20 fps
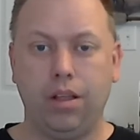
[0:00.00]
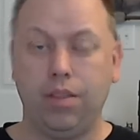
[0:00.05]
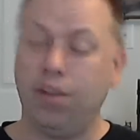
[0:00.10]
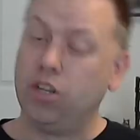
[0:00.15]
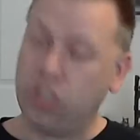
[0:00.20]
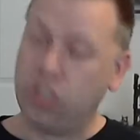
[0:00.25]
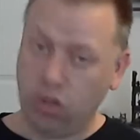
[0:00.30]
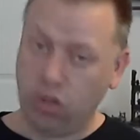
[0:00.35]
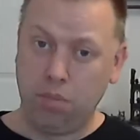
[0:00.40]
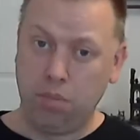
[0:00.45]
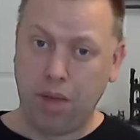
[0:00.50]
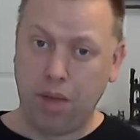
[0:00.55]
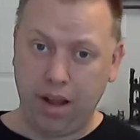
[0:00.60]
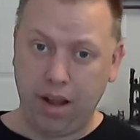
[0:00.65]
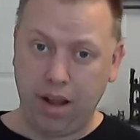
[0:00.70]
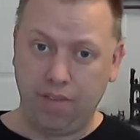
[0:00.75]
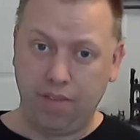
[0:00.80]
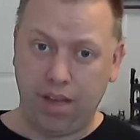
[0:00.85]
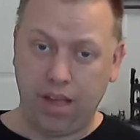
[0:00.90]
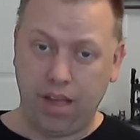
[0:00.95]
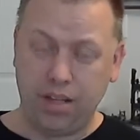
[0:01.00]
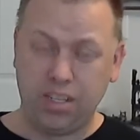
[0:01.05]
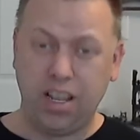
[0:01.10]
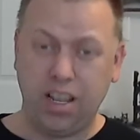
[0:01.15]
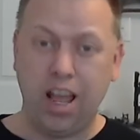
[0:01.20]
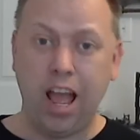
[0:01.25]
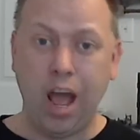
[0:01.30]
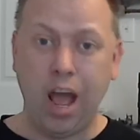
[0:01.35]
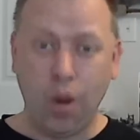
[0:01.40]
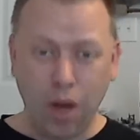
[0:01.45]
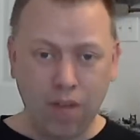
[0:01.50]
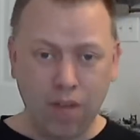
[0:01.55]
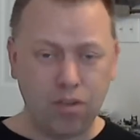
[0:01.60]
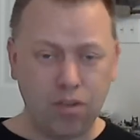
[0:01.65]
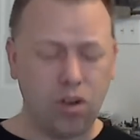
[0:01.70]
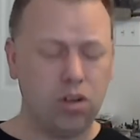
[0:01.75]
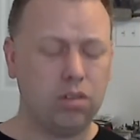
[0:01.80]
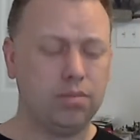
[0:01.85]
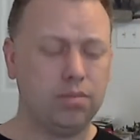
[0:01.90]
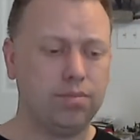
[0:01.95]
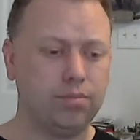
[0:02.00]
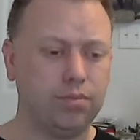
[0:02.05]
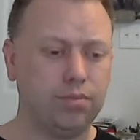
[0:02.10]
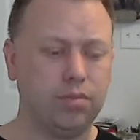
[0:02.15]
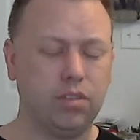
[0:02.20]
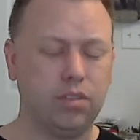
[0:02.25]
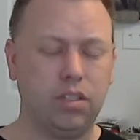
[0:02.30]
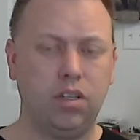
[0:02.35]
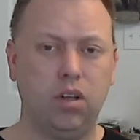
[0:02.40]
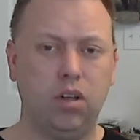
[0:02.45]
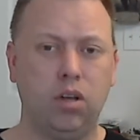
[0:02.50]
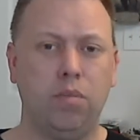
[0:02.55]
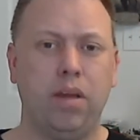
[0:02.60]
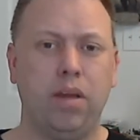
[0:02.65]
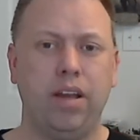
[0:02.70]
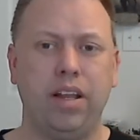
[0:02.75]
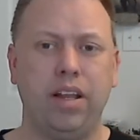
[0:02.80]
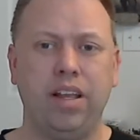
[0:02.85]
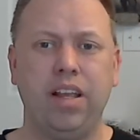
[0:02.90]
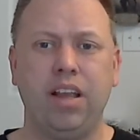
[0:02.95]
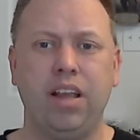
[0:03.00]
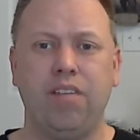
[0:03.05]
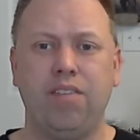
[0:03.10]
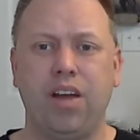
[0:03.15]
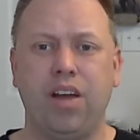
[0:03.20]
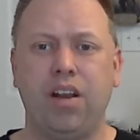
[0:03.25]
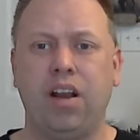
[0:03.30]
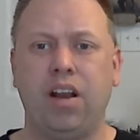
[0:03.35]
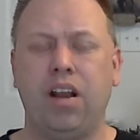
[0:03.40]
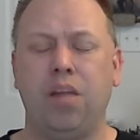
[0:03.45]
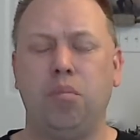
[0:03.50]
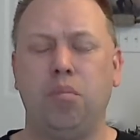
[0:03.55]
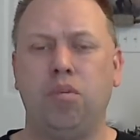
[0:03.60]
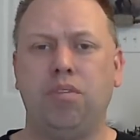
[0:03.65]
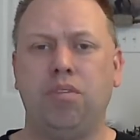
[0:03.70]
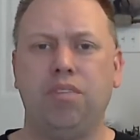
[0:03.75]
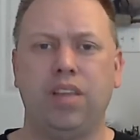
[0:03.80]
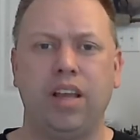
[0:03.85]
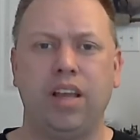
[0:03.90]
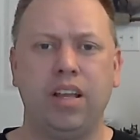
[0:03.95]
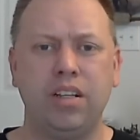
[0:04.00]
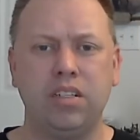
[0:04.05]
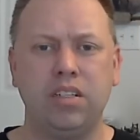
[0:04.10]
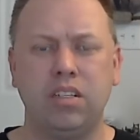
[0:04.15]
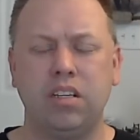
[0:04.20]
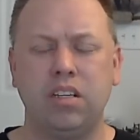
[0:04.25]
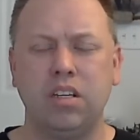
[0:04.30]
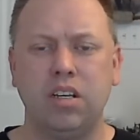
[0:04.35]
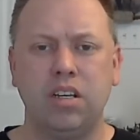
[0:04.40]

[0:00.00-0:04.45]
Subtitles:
They're still in the planning phase. However, in my digging, I found a number of things.